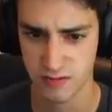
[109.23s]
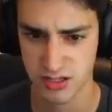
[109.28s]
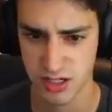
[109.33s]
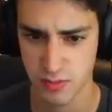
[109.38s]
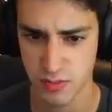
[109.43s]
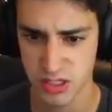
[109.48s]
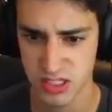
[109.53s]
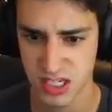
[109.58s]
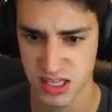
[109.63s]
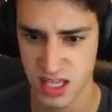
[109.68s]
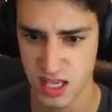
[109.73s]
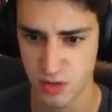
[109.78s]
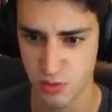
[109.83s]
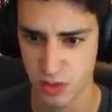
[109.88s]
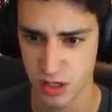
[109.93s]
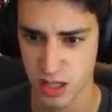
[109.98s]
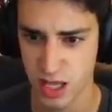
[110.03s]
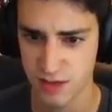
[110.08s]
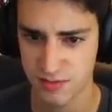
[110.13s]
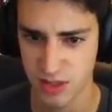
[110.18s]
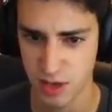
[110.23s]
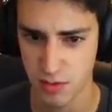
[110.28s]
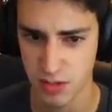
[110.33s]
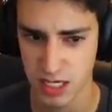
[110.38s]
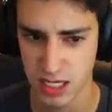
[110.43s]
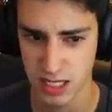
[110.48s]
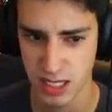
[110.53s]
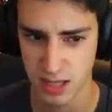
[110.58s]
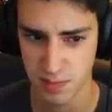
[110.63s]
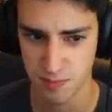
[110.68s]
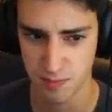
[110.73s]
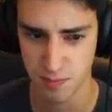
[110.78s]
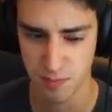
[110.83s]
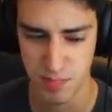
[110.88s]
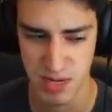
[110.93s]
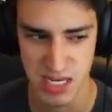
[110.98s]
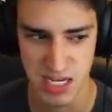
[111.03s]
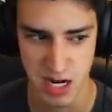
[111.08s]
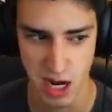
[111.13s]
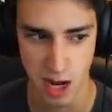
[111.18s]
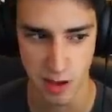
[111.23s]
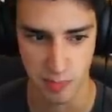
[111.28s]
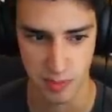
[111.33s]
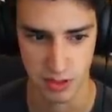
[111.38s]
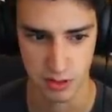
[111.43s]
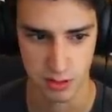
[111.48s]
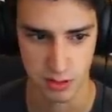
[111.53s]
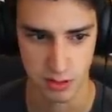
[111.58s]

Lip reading: If someone did that in real life, they would get like beat up.